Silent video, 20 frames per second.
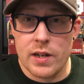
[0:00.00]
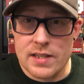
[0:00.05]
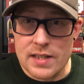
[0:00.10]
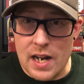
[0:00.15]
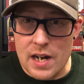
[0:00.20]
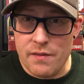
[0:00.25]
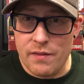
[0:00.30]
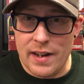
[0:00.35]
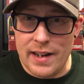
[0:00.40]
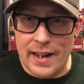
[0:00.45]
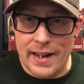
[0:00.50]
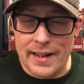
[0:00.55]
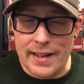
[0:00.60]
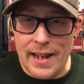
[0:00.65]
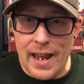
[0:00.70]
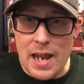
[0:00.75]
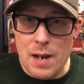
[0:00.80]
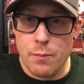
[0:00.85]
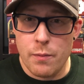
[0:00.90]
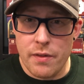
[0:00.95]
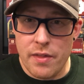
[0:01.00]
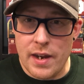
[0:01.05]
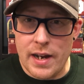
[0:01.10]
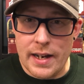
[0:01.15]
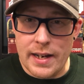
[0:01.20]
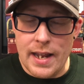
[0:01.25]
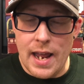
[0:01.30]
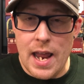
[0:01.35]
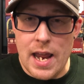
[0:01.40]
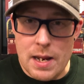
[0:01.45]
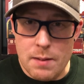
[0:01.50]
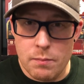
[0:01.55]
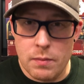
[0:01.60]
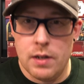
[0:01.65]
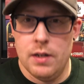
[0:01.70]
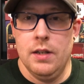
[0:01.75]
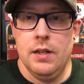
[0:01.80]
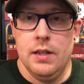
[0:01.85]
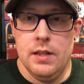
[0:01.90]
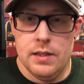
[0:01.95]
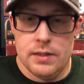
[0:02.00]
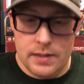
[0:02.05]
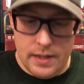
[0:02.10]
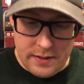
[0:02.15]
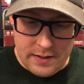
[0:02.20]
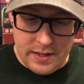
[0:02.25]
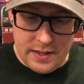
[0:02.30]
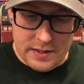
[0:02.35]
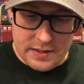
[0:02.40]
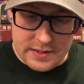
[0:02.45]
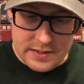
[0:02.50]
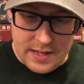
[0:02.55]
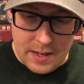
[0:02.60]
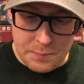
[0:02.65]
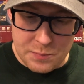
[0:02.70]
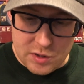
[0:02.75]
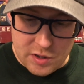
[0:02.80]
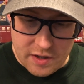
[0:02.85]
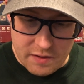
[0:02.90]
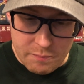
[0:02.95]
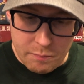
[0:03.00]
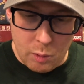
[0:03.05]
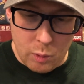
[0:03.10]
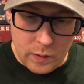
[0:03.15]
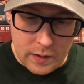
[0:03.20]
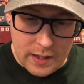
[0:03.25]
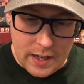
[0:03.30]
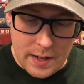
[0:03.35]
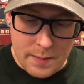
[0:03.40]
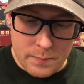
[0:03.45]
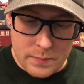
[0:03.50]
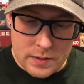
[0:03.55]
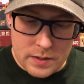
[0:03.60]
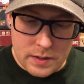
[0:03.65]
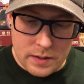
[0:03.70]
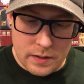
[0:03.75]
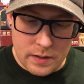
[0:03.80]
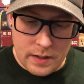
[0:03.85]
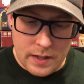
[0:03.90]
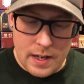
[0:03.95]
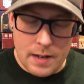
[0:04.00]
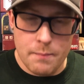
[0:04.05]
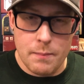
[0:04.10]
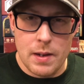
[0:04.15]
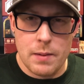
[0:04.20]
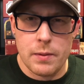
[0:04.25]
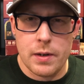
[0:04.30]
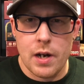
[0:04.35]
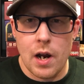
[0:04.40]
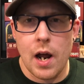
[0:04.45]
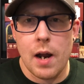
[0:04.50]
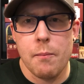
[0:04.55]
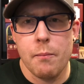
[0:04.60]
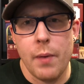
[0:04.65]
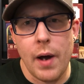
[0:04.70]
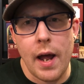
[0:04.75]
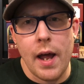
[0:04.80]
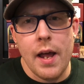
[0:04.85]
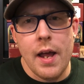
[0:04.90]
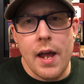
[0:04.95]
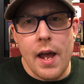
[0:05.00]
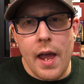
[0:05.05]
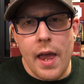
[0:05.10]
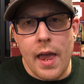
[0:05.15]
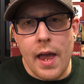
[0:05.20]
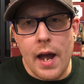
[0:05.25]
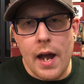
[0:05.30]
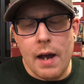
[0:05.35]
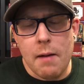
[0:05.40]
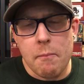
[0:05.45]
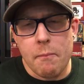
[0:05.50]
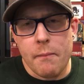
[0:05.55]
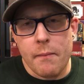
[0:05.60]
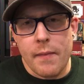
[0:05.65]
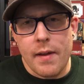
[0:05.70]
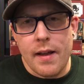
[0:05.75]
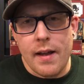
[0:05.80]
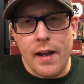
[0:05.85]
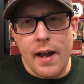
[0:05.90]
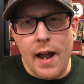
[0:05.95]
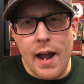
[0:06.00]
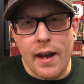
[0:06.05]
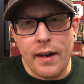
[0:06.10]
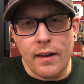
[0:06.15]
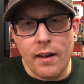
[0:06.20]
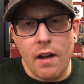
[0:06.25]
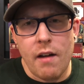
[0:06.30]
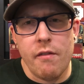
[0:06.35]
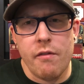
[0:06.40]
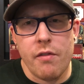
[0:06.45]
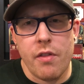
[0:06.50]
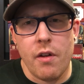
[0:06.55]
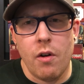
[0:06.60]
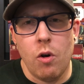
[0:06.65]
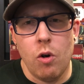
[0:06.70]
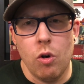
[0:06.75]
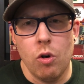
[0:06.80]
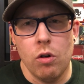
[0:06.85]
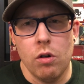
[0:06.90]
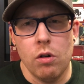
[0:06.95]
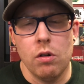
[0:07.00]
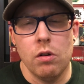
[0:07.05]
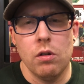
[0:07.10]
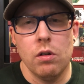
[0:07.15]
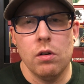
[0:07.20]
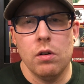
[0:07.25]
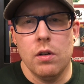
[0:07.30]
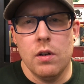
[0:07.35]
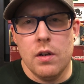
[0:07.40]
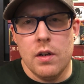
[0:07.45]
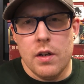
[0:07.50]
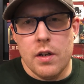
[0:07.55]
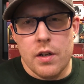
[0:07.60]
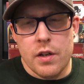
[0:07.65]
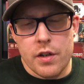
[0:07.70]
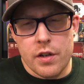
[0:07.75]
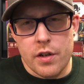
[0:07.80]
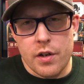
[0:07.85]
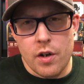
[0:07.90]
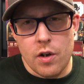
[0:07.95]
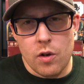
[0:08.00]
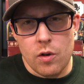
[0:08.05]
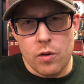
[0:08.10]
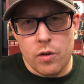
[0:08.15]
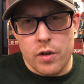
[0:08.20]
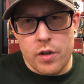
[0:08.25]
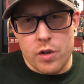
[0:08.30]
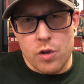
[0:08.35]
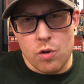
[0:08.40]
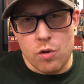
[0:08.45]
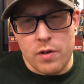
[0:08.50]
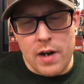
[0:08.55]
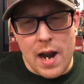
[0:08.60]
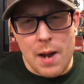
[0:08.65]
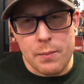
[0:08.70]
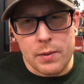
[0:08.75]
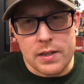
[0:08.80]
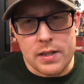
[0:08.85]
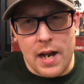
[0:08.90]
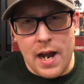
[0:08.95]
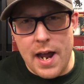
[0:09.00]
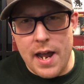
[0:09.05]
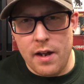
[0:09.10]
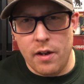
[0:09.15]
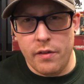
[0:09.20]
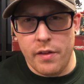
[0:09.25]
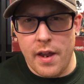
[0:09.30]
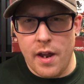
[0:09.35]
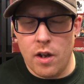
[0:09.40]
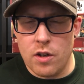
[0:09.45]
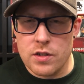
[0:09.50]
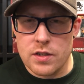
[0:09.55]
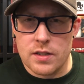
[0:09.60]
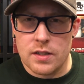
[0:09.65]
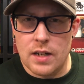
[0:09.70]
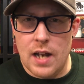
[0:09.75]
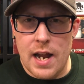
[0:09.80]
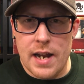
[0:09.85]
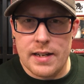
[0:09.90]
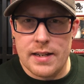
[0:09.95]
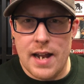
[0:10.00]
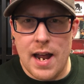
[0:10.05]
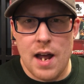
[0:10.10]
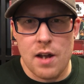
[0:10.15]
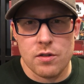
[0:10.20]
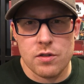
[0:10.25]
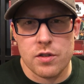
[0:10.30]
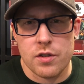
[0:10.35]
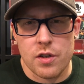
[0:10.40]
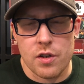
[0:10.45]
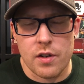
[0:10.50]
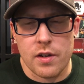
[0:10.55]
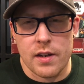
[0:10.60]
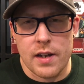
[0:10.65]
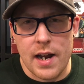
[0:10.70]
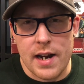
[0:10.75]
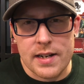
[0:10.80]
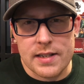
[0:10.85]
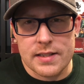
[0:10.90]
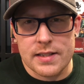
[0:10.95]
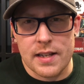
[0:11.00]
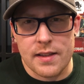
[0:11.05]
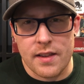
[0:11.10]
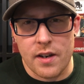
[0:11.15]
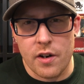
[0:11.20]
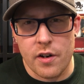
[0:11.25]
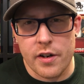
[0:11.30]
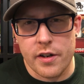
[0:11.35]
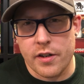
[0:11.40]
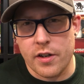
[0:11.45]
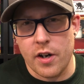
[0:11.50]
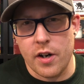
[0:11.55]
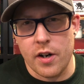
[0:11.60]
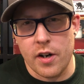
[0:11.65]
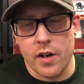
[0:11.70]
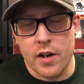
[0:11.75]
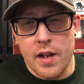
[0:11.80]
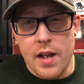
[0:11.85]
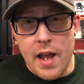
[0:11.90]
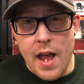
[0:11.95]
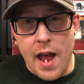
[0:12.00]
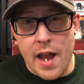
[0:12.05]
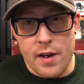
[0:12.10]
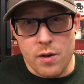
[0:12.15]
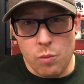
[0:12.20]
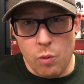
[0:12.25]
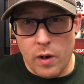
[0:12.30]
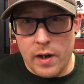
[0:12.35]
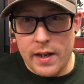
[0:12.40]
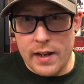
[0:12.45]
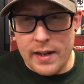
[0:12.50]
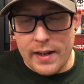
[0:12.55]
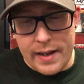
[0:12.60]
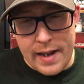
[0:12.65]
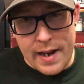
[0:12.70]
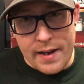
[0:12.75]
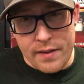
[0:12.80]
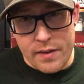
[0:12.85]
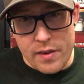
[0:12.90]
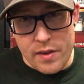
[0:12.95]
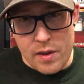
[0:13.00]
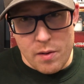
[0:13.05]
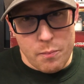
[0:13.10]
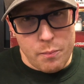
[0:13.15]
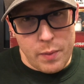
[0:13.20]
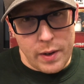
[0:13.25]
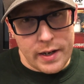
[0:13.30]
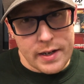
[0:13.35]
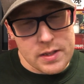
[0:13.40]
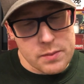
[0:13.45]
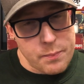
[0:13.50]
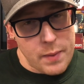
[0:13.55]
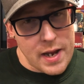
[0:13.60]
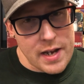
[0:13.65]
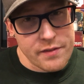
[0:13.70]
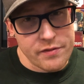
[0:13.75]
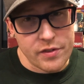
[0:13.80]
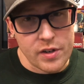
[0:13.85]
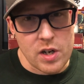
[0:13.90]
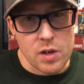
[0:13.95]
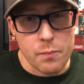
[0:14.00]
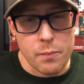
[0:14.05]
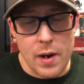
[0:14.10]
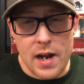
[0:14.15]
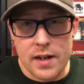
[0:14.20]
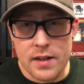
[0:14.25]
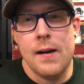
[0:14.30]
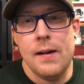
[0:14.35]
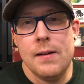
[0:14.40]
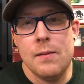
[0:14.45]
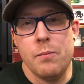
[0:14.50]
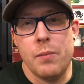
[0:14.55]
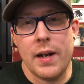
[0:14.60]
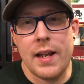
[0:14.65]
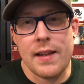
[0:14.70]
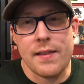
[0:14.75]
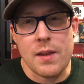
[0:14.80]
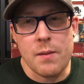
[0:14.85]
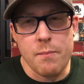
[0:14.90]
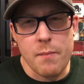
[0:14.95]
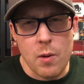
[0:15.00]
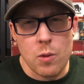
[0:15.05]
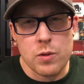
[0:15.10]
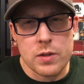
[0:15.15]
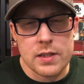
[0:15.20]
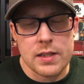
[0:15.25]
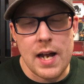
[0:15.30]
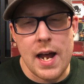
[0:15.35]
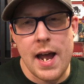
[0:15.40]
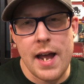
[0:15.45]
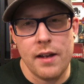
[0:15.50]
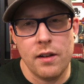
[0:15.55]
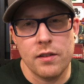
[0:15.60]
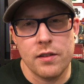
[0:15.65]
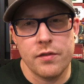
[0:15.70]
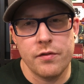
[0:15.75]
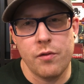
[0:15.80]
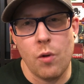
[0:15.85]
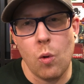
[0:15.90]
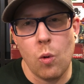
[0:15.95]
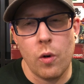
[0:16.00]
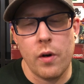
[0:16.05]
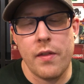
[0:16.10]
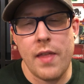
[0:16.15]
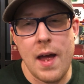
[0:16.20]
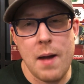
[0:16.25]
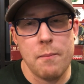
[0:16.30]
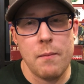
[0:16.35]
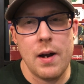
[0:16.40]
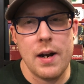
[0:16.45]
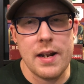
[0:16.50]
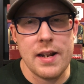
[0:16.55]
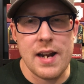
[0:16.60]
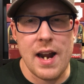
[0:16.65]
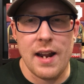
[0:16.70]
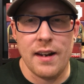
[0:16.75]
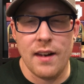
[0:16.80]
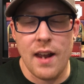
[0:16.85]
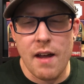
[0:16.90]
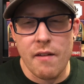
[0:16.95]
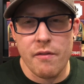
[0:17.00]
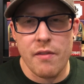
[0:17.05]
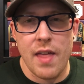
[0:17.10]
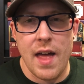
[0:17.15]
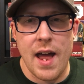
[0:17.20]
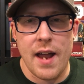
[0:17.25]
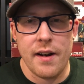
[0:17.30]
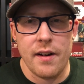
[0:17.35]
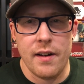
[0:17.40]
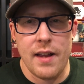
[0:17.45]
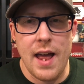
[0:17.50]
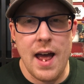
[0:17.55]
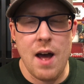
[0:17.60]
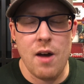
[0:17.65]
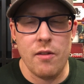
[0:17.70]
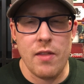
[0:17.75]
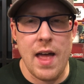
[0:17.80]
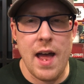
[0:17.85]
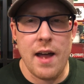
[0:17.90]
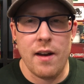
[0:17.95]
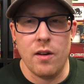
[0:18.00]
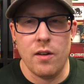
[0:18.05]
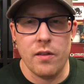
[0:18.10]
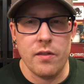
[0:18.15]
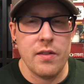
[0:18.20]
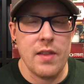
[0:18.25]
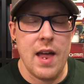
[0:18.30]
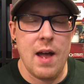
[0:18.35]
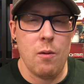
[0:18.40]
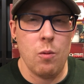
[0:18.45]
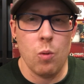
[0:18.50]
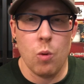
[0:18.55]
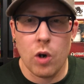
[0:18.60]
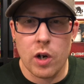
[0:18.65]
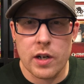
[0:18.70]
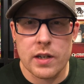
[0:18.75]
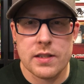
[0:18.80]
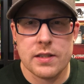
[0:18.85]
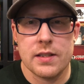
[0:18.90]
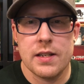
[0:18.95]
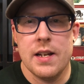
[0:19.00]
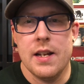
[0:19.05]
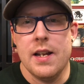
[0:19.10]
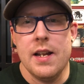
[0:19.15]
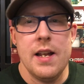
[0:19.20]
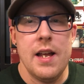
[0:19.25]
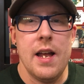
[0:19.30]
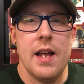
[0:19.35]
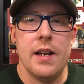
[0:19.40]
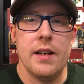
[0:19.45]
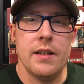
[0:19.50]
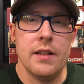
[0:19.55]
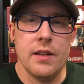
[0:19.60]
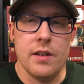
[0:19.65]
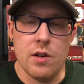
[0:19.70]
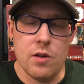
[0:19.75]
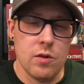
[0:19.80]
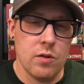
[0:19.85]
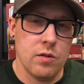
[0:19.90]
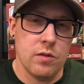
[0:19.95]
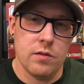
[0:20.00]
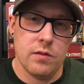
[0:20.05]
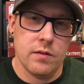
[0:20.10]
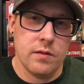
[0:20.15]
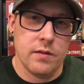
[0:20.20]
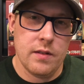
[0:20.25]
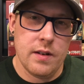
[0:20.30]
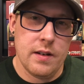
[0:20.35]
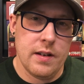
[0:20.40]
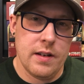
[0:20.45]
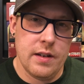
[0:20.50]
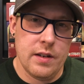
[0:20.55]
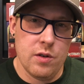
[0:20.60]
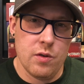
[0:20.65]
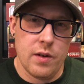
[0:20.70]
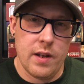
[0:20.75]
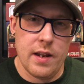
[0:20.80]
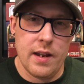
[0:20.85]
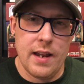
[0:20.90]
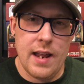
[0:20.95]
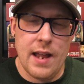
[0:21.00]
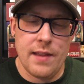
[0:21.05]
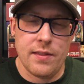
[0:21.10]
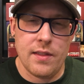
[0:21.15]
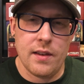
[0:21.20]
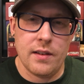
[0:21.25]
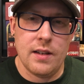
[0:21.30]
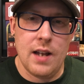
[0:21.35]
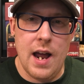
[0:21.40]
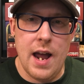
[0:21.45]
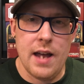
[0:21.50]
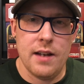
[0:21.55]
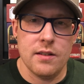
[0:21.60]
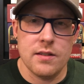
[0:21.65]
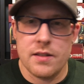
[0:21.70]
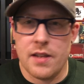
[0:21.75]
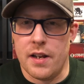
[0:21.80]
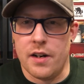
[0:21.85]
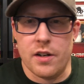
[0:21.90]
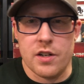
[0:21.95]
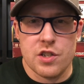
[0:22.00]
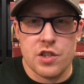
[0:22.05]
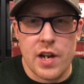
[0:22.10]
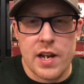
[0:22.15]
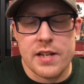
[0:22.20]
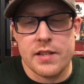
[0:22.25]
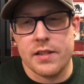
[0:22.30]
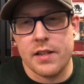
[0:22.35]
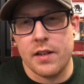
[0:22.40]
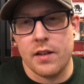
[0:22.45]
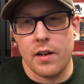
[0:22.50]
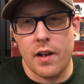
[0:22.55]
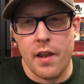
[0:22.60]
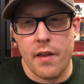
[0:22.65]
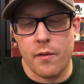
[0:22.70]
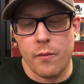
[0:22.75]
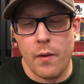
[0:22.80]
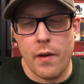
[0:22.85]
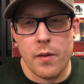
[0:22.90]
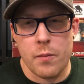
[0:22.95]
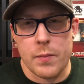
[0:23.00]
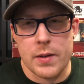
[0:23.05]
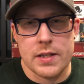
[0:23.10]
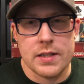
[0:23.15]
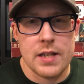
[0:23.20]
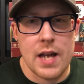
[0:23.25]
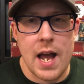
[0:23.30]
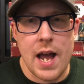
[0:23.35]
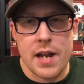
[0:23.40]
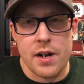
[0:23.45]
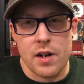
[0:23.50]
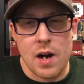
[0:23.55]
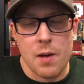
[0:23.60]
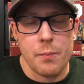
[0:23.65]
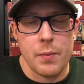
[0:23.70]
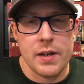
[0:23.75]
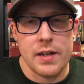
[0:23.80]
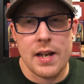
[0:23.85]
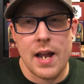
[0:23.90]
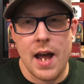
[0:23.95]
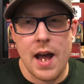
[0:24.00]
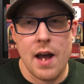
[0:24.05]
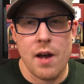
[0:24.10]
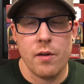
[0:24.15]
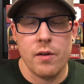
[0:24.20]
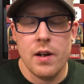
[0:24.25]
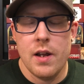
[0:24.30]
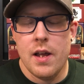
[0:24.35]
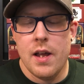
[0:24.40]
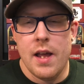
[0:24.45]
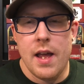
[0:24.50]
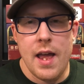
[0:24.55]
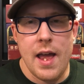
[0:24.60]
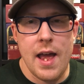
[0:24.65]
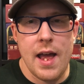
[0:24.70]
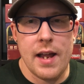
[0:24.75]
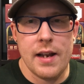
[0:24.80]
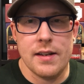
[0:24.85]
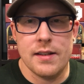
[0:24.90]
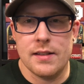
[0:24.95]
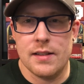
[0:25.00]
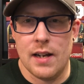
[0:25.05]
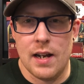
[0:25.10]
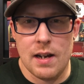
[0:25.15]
kind of like a game within a game. It's like the inception of board games. Okay, maybe not. But I love the whole, you grab a tile and they all slide down, so you can kind of sit there on your turn and you want to get the biggest bang for your buck, but get the most tiles for that money. And I love how that works. And you can get the tiles that are adjacent, whether it be side or up and down, and